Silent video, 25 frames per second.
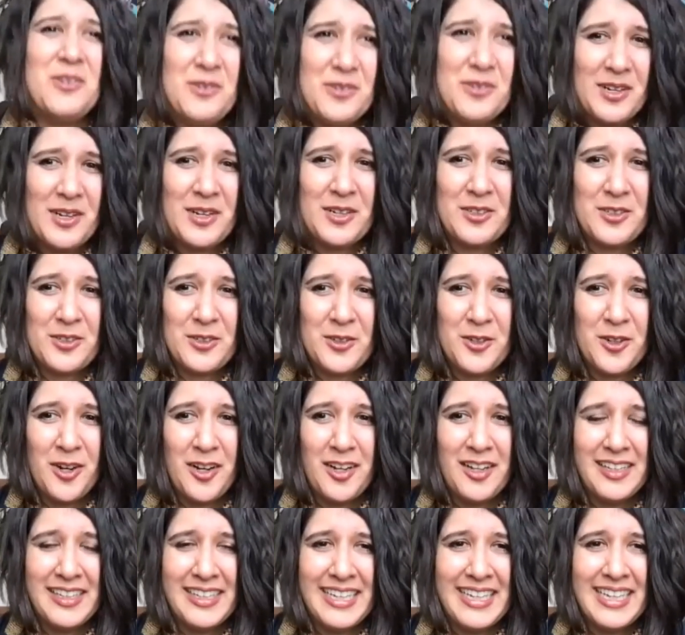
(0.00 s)
Dr.
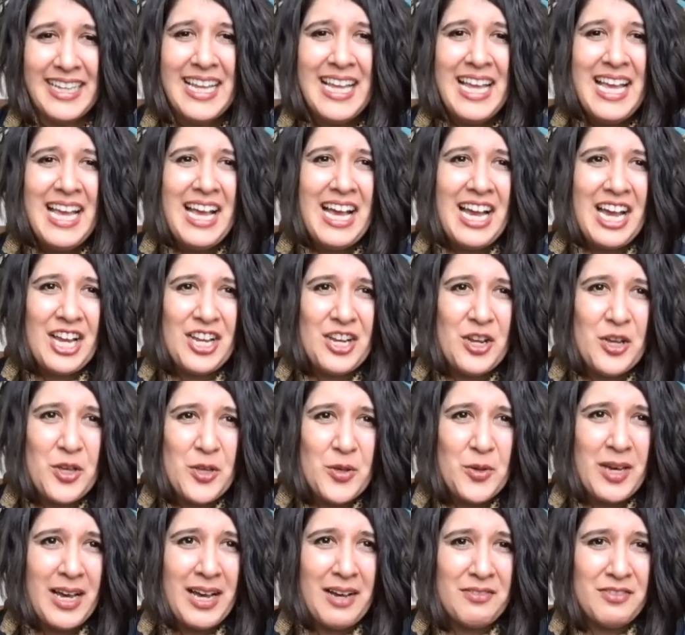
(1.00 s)
Crawley. I know
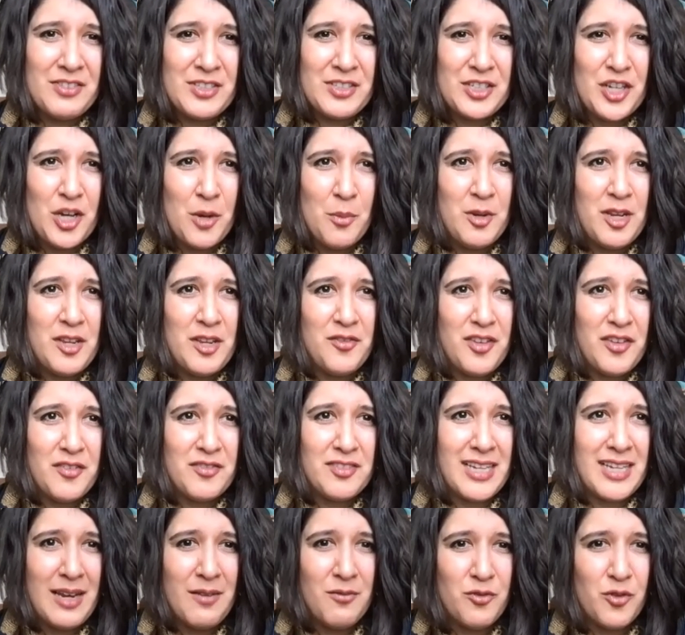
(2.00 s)
you have to go, but if you
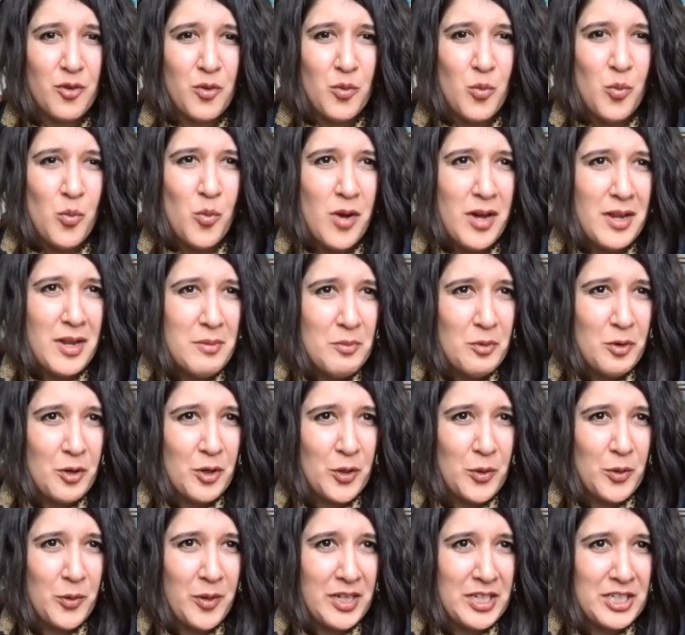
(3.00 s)
have time for one more
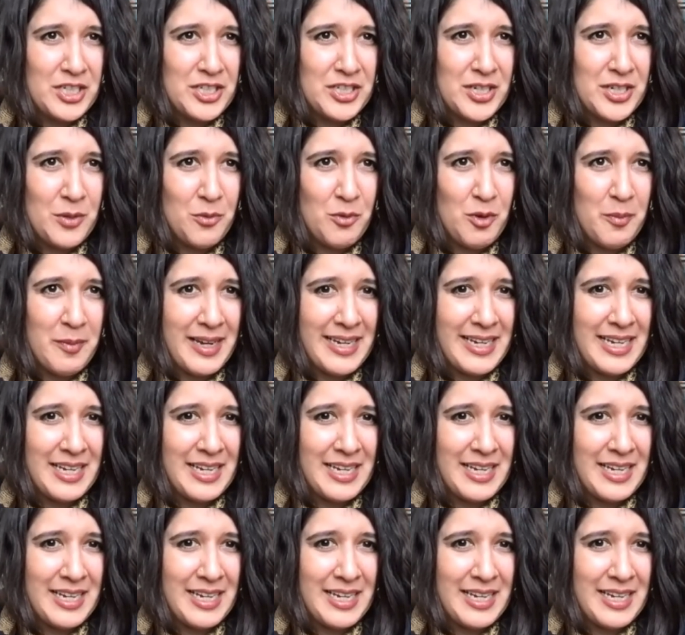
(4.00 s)
question, we might